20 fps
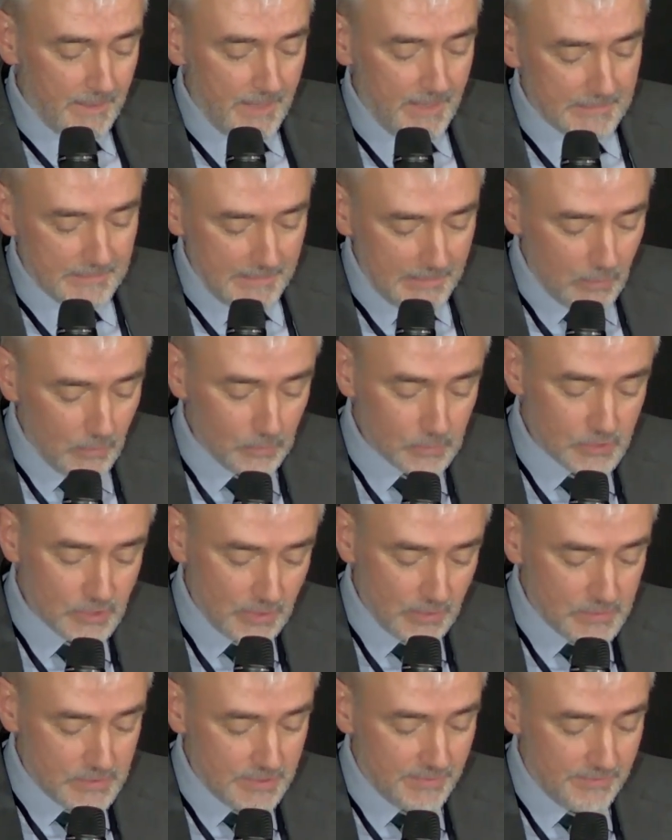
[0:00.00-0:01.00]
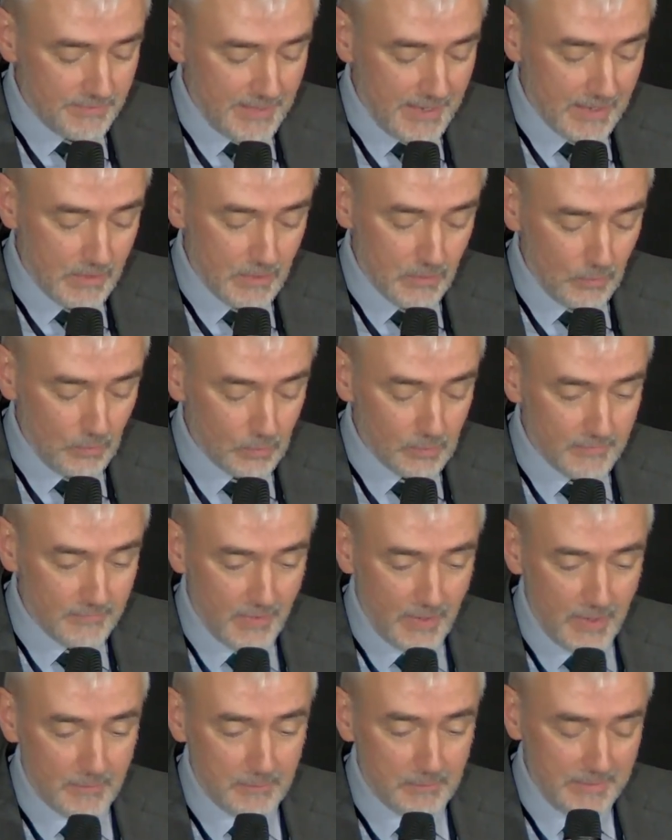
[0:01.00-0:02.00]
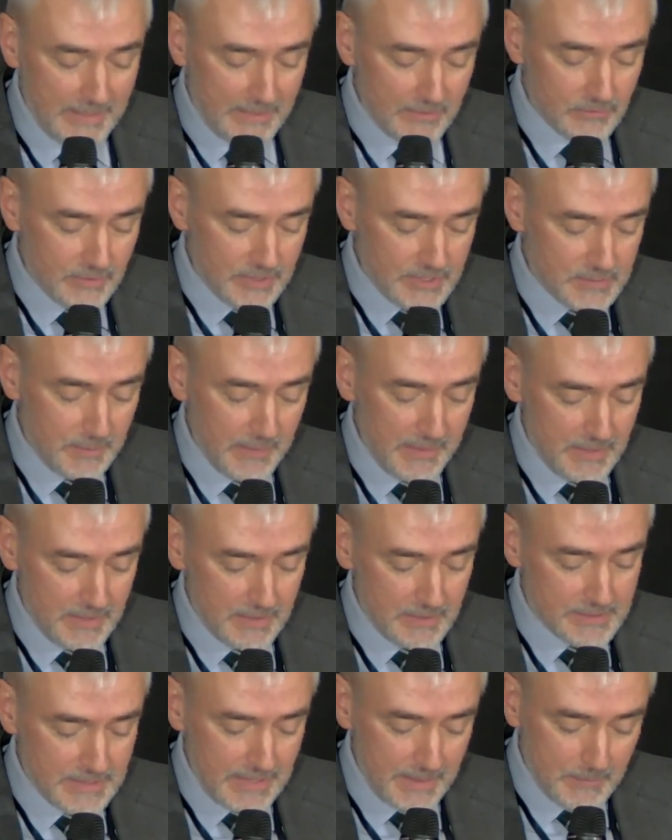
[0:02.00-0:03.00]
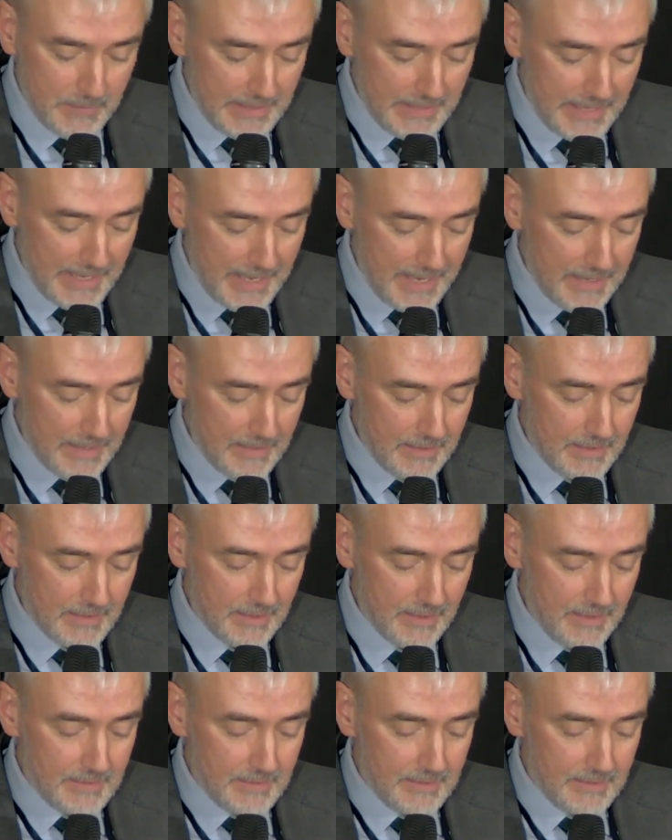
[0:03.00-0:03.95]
I'd like also to thank all of our plenary speakers, Amy Lang,